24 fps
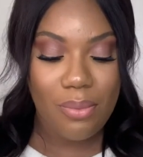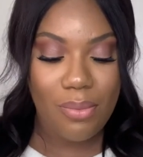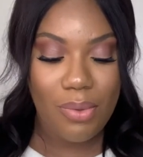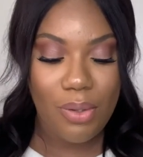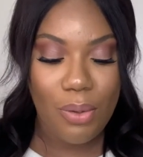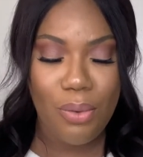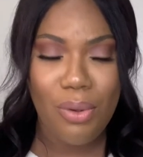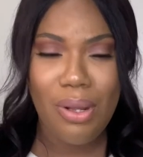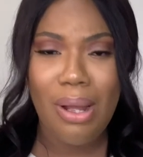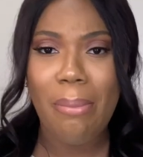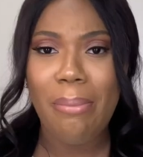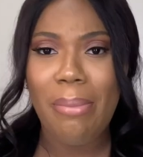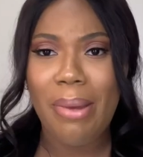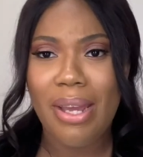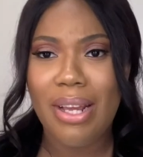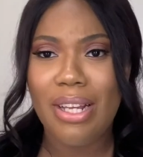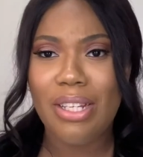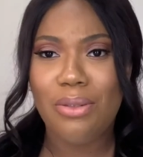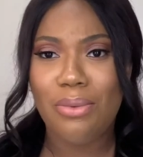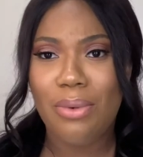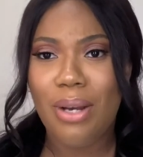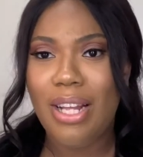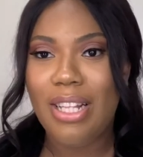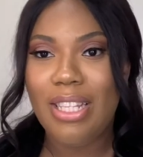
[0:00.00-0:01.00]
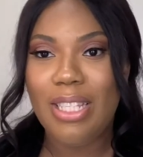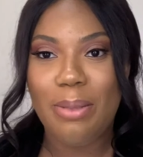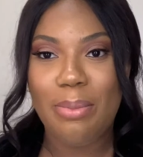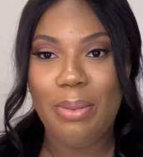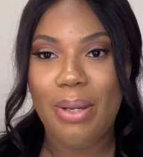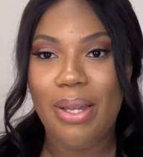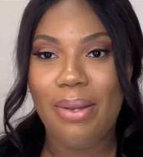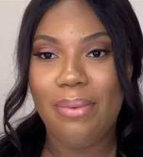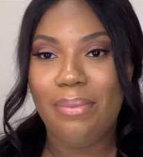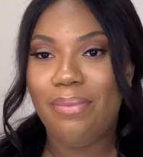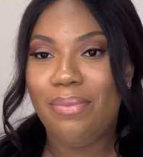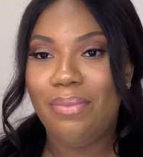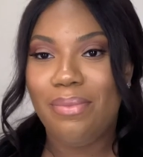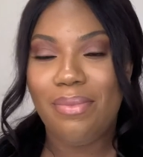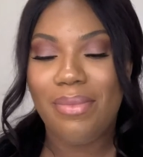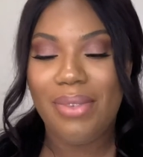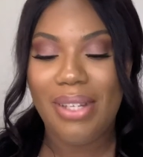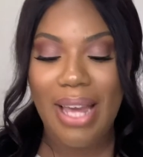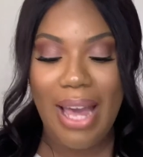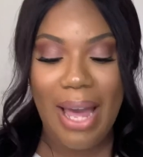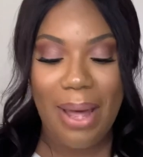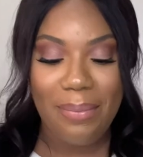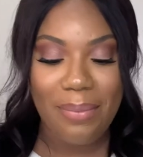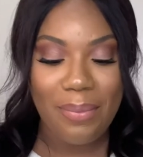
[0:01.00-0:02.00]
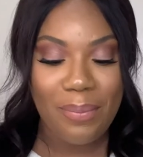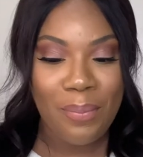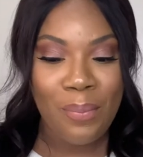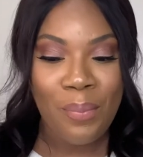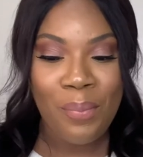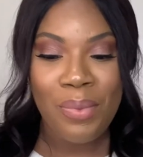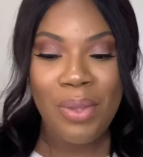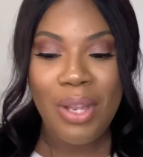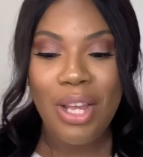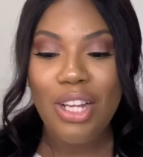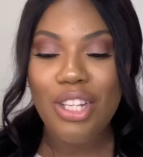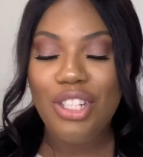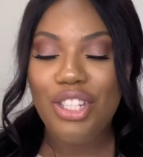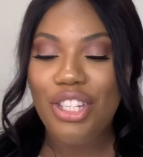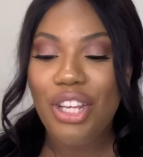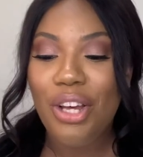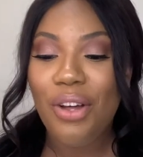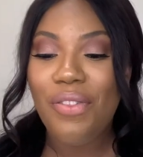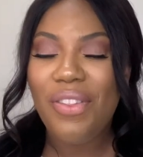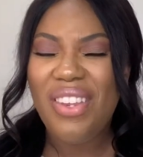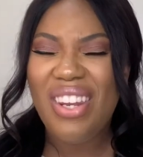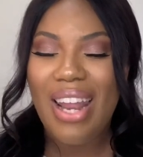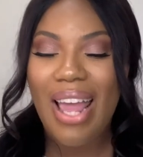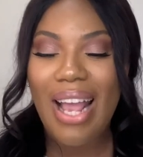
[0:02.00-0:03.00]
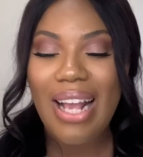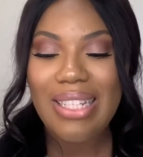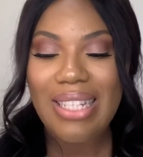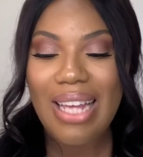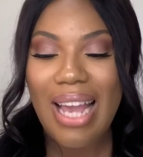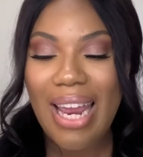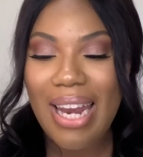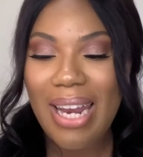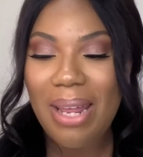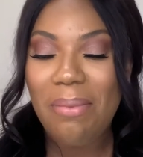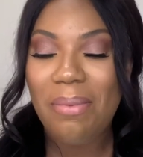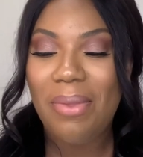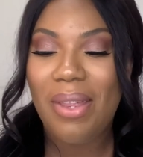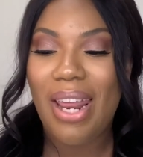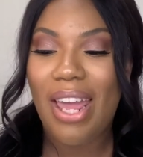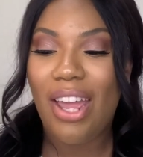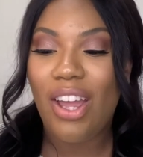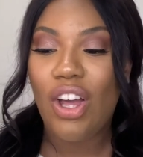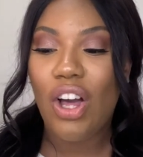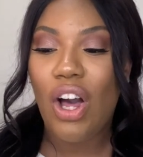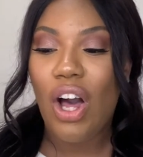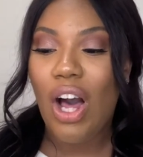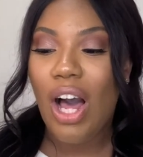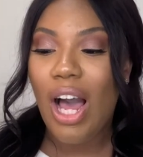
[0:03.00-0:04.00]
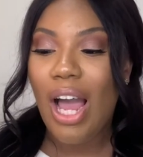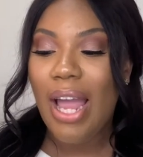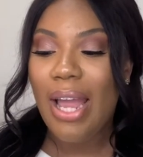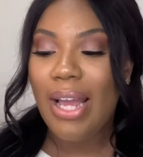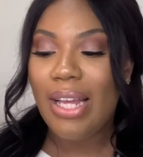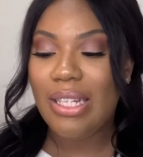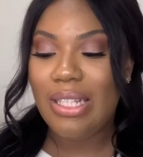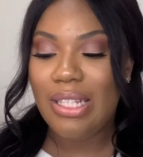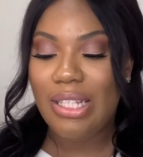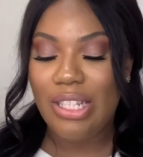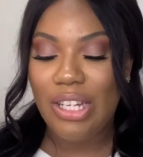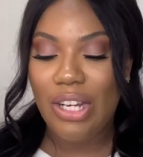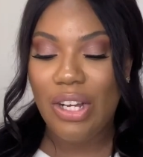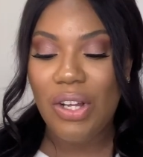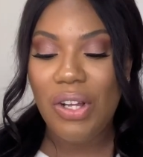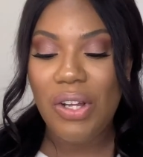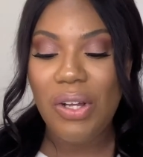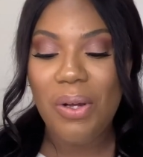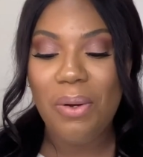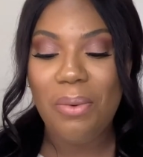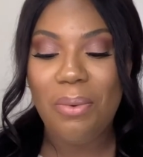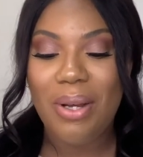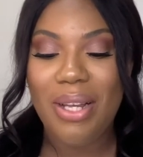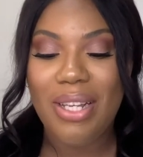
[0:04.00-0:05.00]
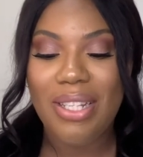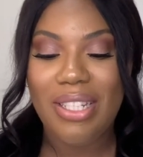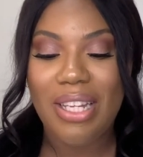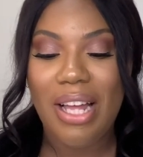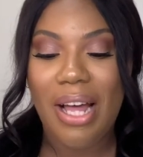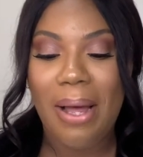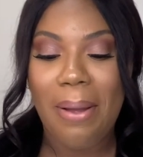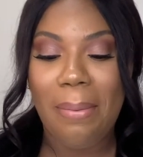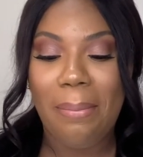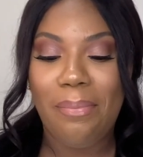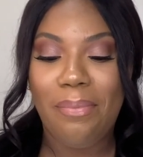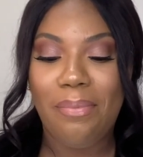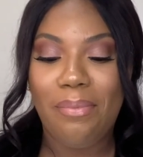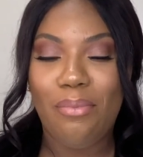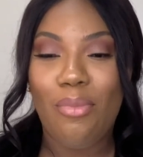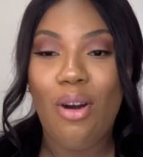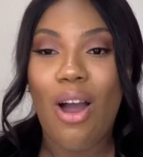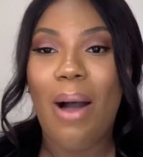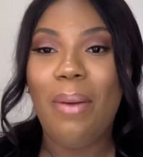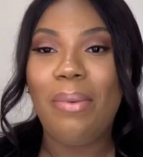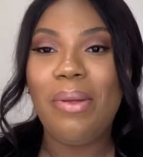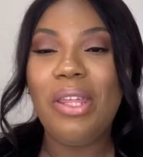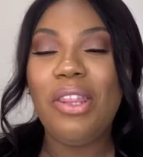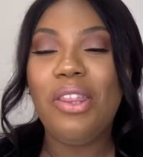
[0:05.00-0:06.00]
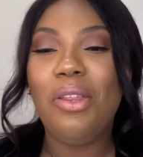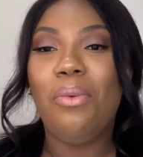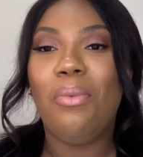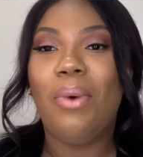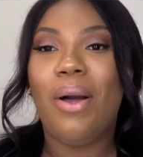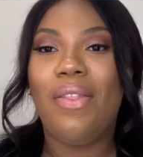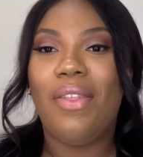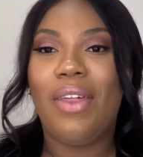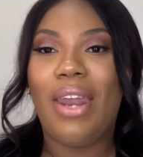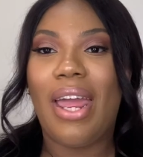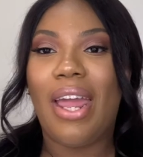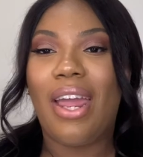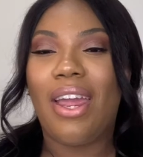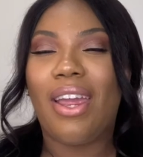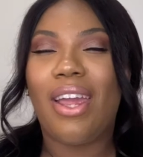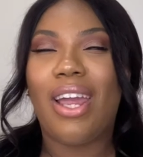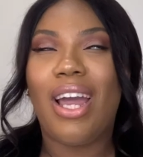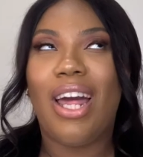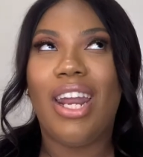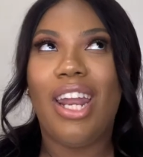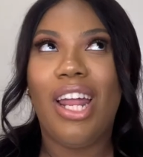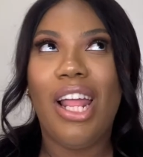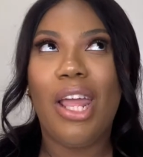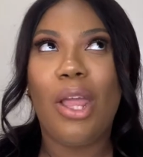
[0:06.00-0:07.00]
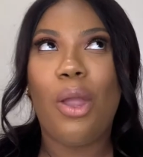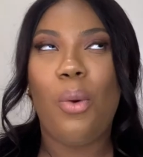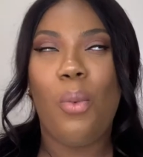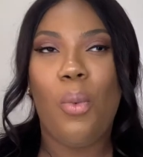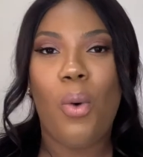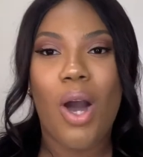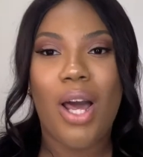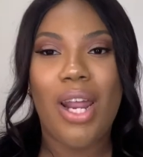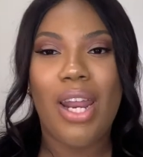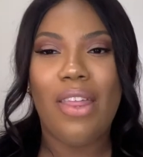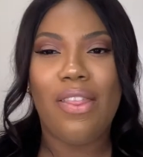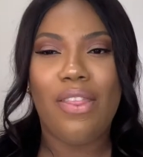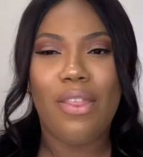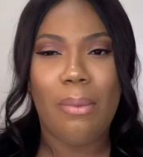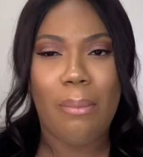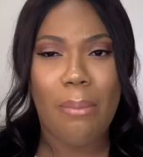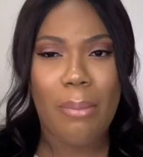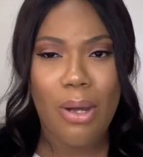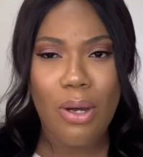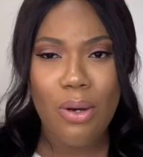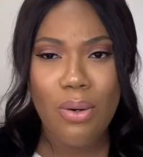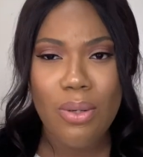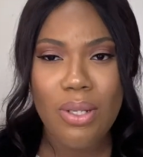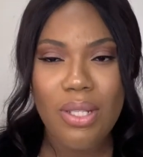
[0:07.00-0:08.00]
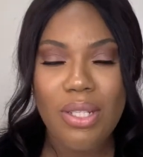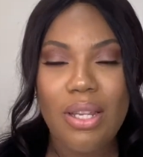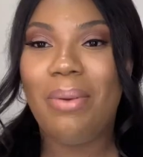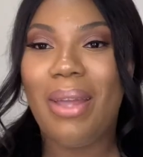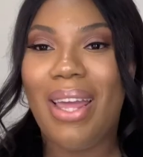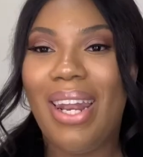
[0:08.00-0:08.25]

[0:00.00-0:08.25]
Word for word: not biggest ones, but yeah. So the next item that I got still was um, probably the one that I kind of like wanted the most.